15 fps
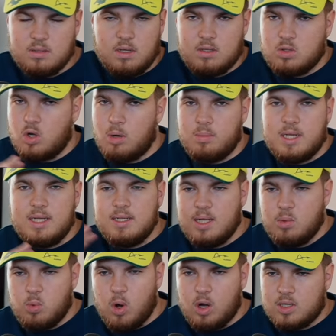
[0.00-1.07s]
It completely
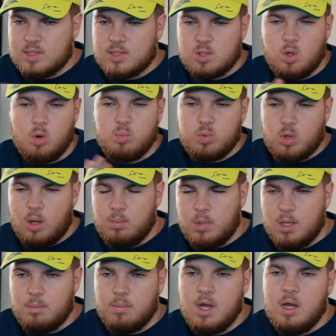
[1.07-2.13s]
works, no
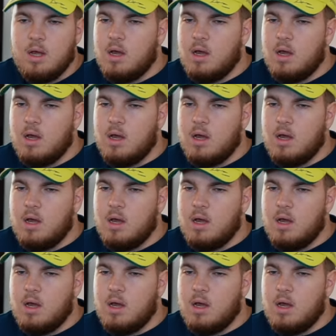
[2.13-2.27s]
problem.